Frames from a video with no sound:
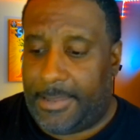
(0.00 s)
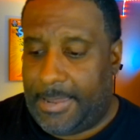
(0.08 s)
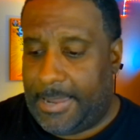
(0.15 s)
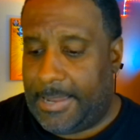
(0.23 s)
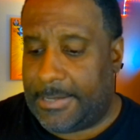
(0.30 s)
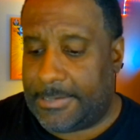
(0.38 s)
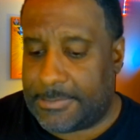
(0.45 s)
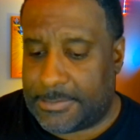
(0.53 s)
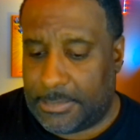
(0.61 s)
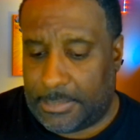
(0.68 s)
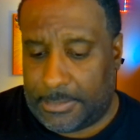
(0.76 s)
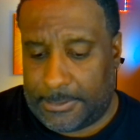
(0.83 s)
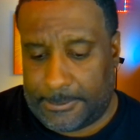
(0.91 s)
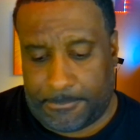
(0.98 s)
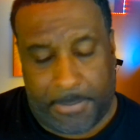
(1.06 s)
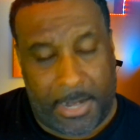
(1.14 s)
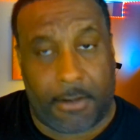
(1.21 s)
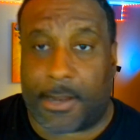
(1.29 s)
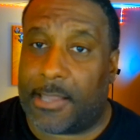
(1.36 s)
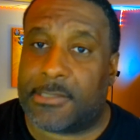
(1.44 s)
and
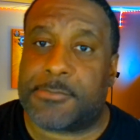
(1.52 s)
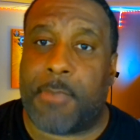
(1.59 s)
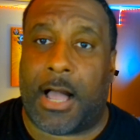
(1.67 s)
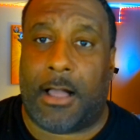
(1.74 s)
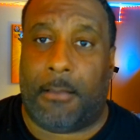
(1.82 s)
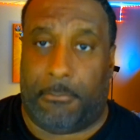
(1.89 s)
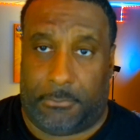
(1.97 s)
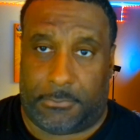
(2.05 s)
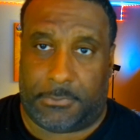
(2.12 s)
Barry Allen's mom.